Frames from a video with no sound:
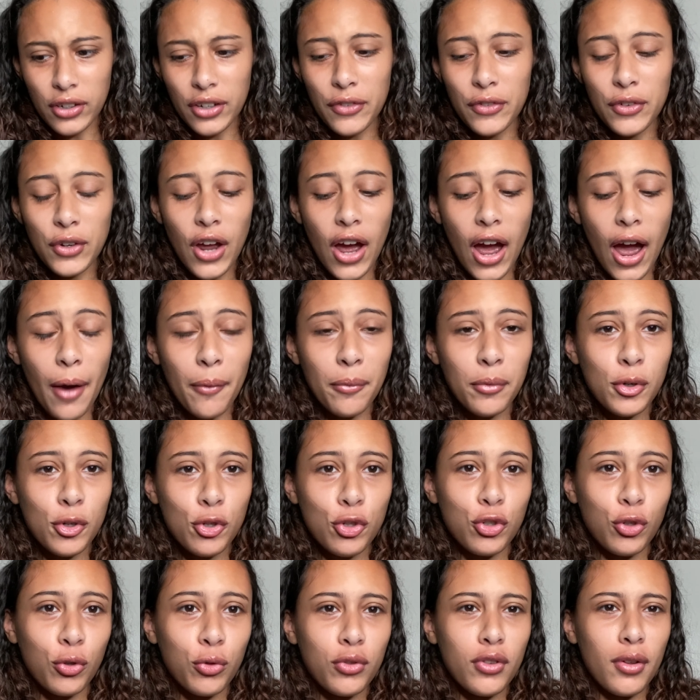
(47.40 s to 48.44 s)
even know how I'm going to
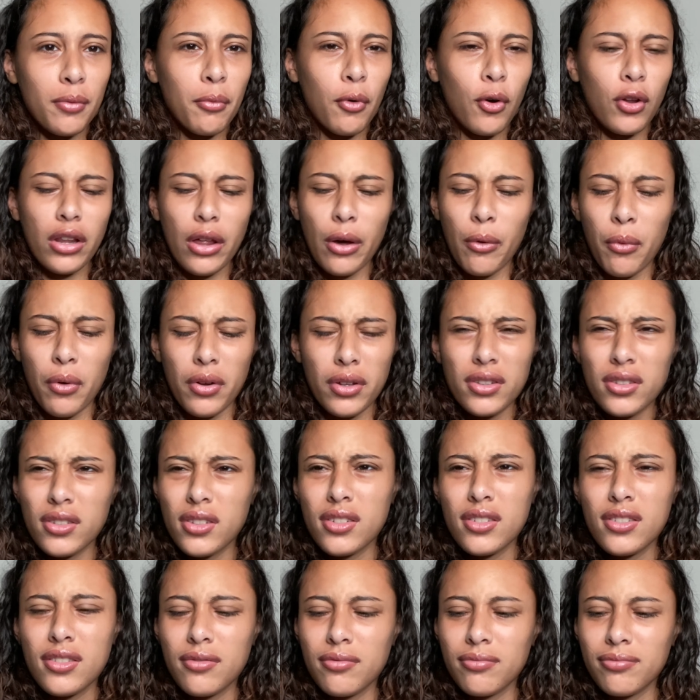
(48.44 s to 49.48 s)
show them all at
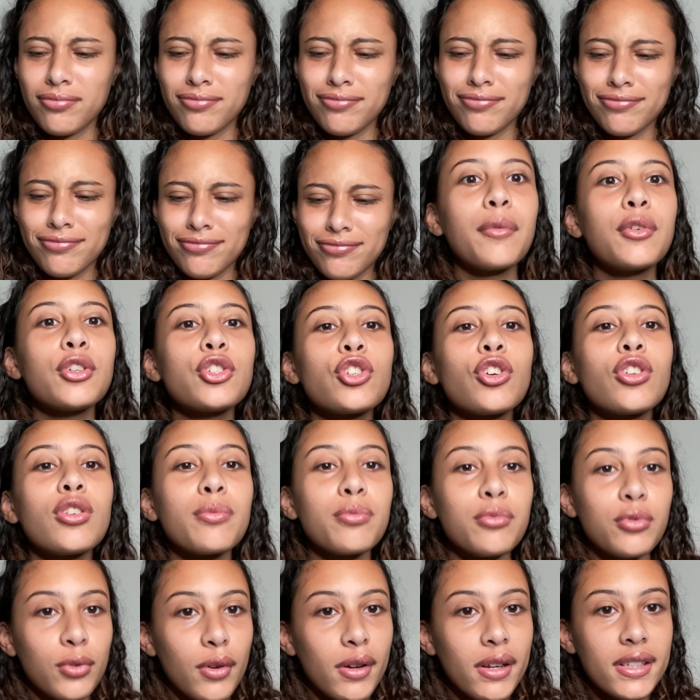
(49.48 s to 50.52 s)
once. I'm going to show them
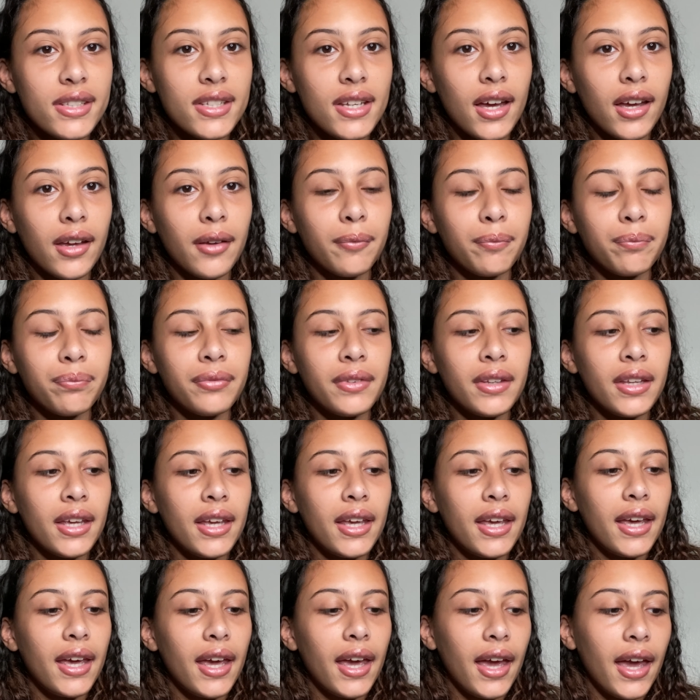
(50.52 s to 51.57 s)
two at a time.
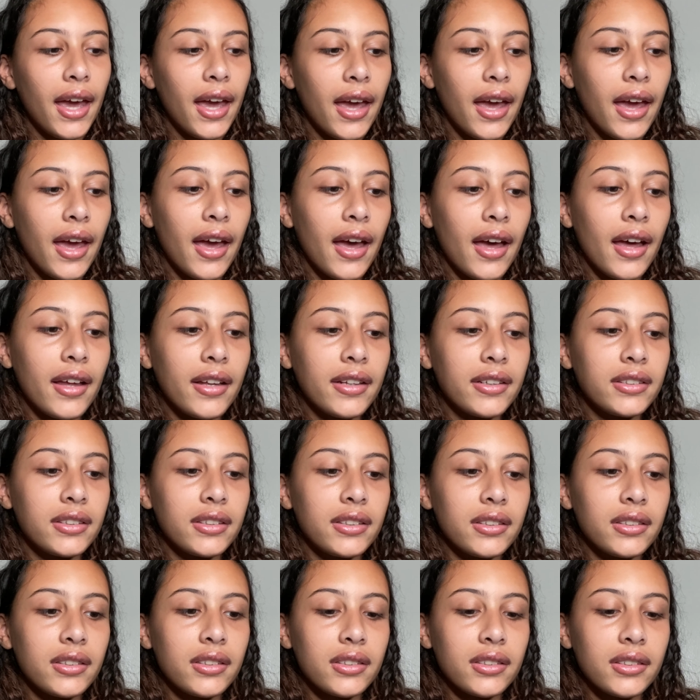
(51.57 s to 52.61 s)

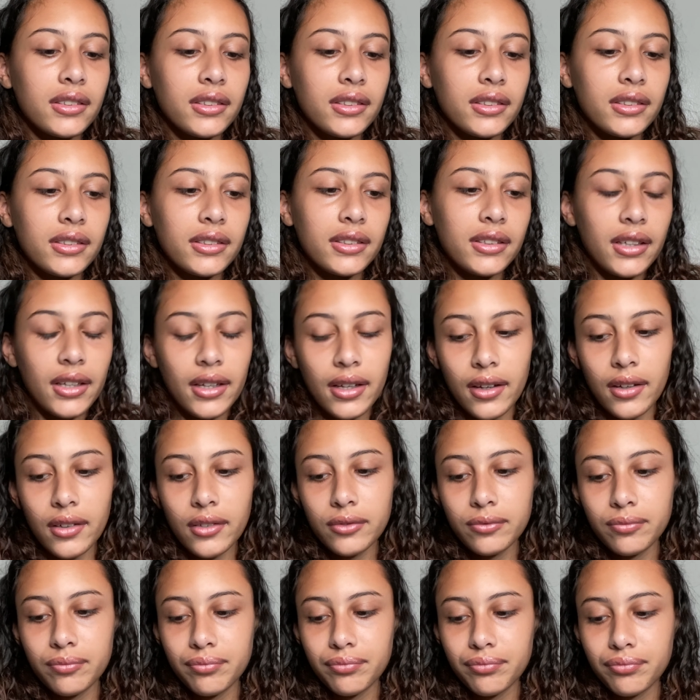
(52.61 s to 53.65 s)
And yeah.
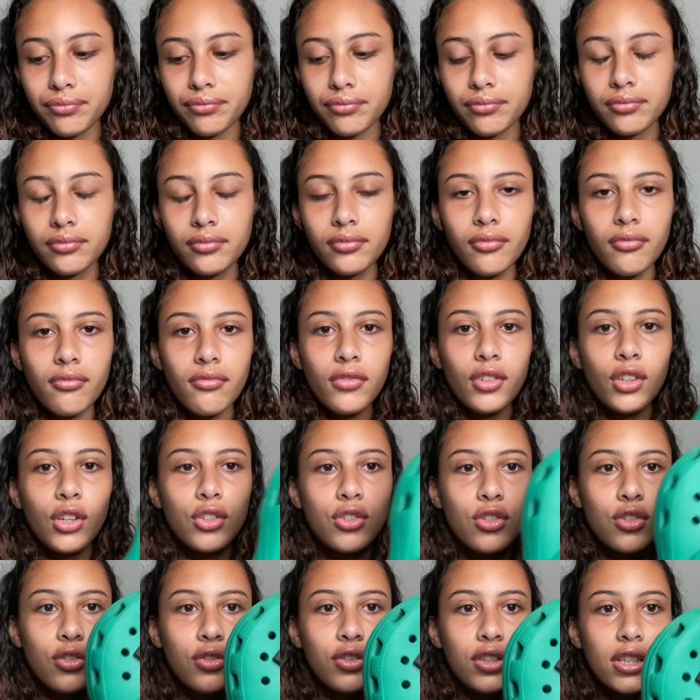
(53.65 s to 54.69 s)

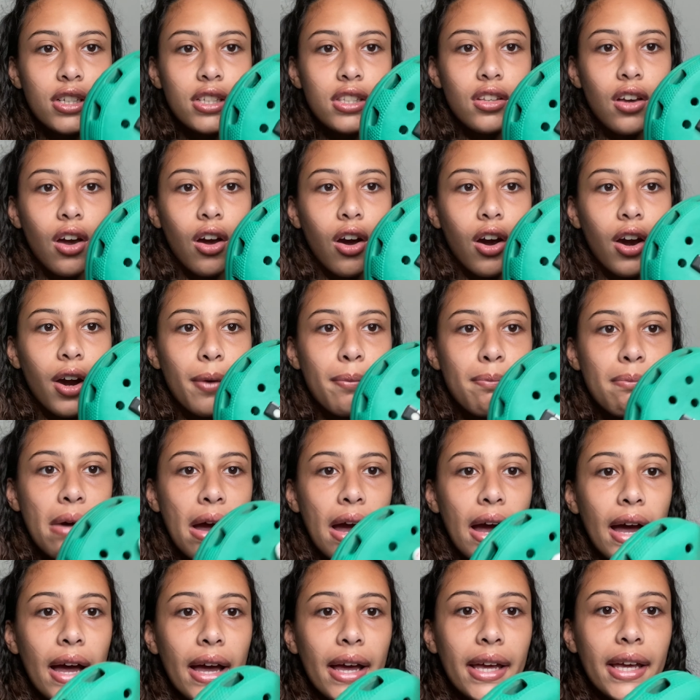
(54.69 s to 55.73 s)
So these are
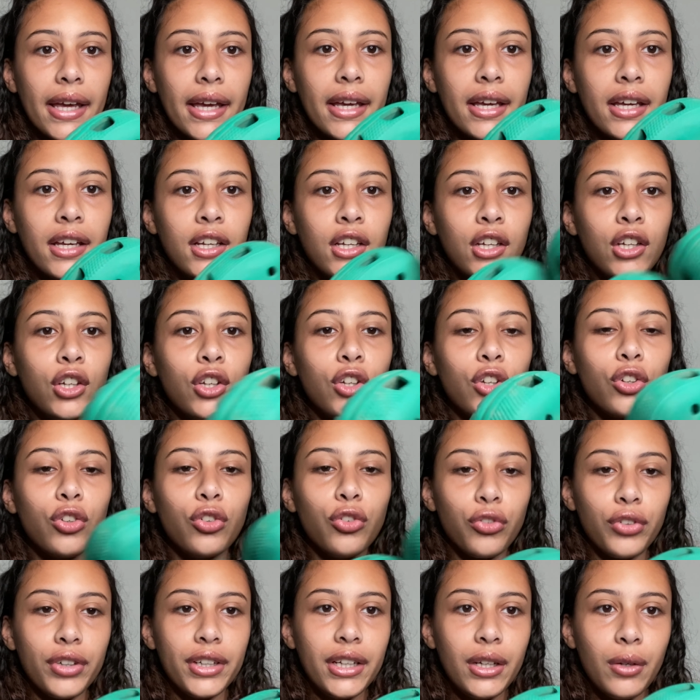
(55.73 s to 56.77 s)
my
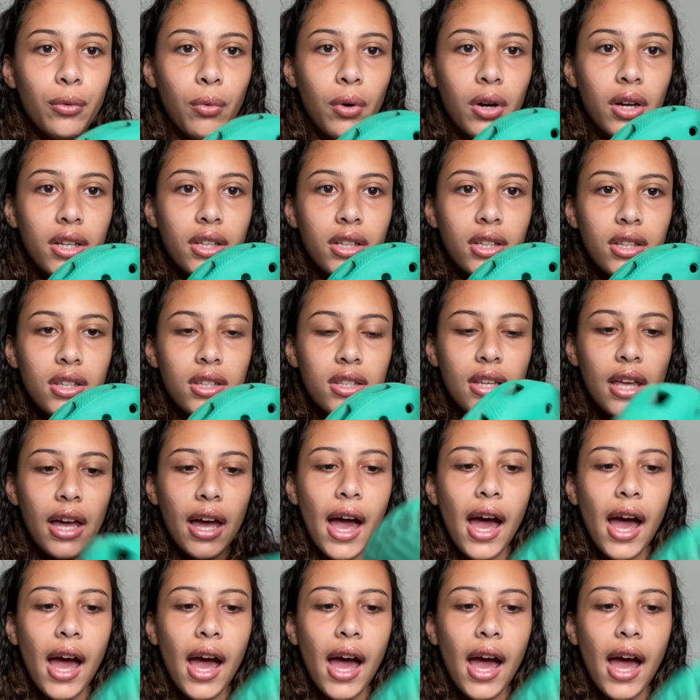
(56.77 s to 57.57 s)
green ones.